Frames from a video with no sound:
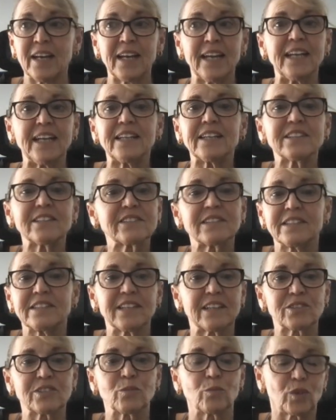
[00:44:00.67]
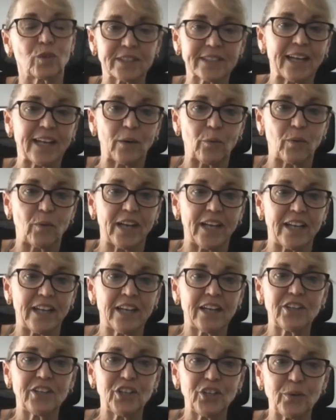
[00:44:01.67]
It doesn't work that way.
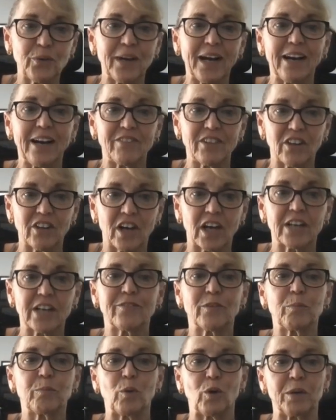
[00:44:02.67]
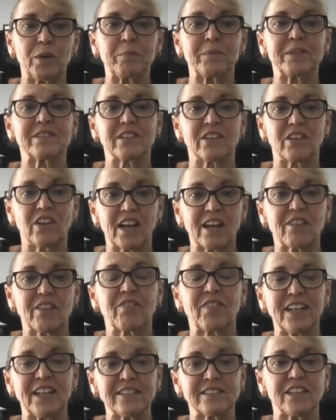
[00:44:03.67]
You have a lot of appointments, a lot of
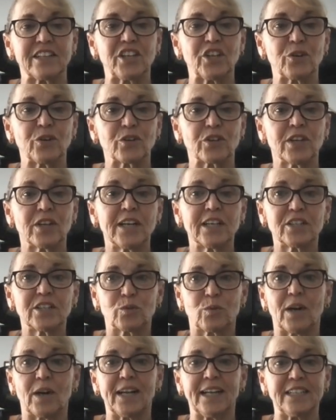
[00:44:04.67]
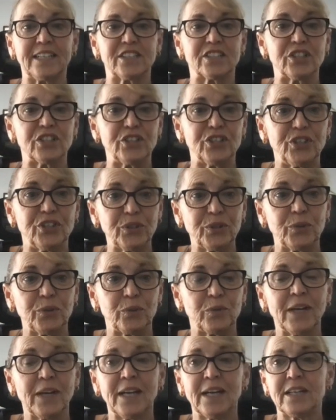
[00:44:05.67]
things that you're trying to
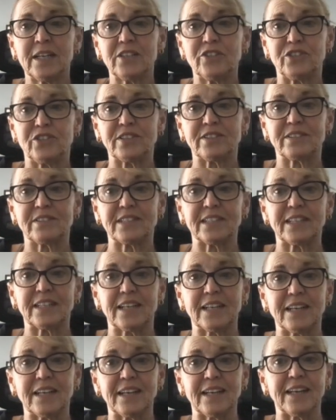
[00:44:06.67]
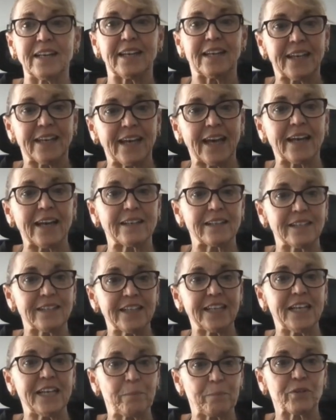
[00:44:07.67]
do just to
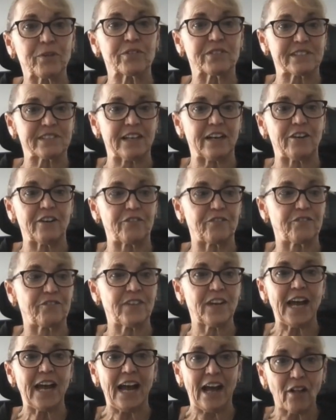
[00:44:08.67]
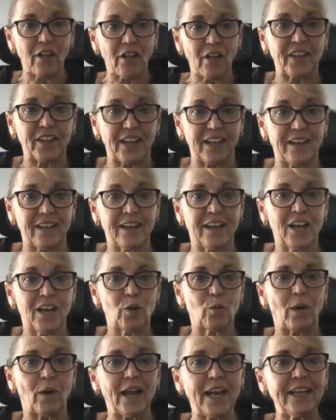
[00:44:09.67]
keep yourself healthy,
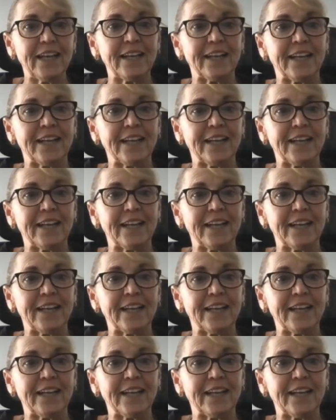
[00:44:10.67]
right?